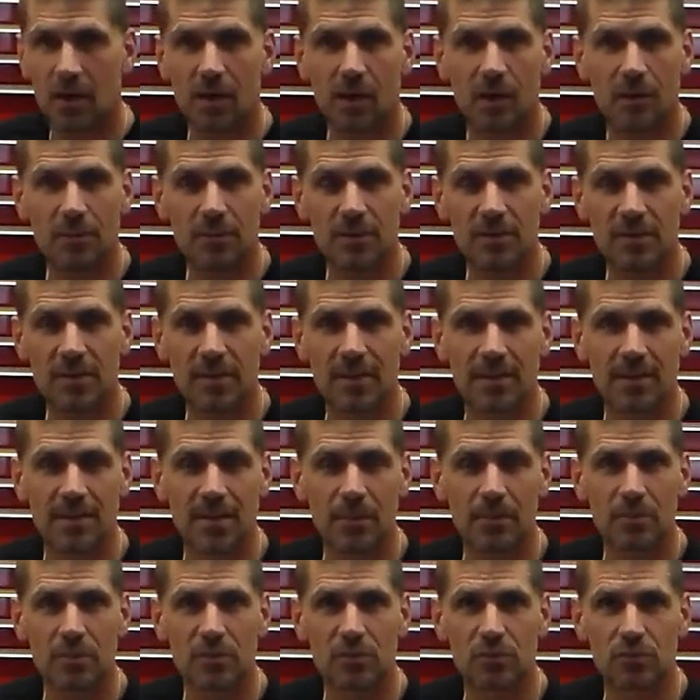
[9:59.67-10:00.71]
um, to take a
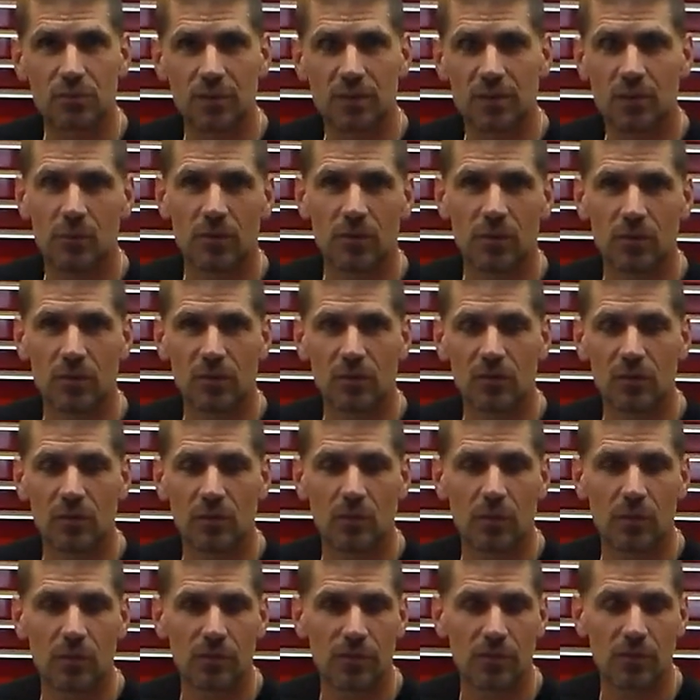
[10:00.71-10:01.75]
temperature reading with a
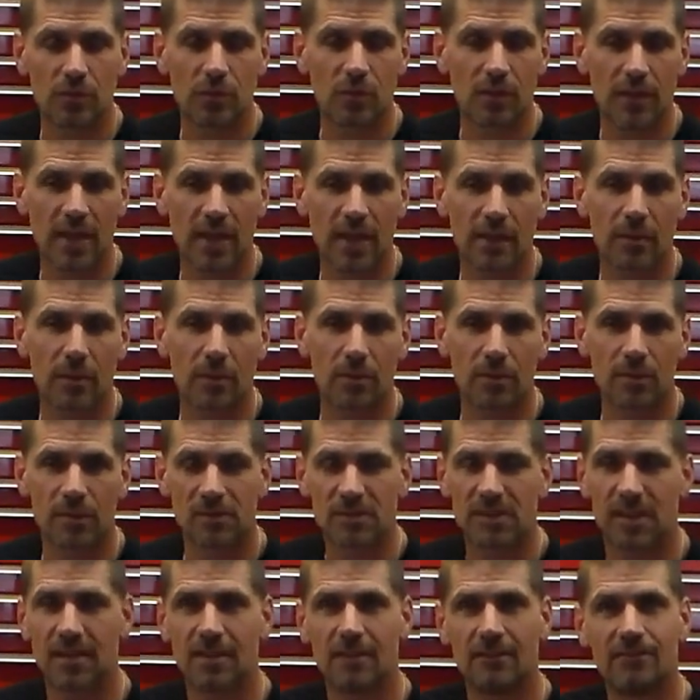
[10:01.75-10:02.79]
thermal camera
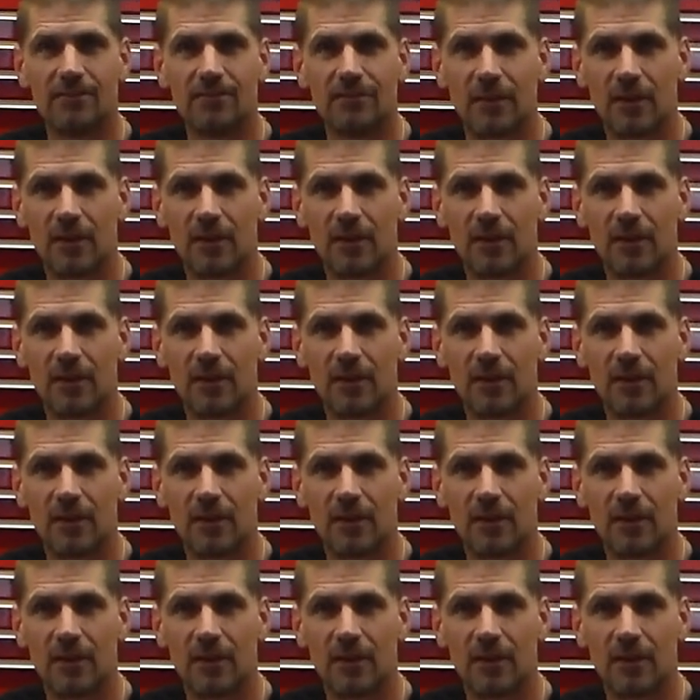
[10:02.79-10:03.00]
because I can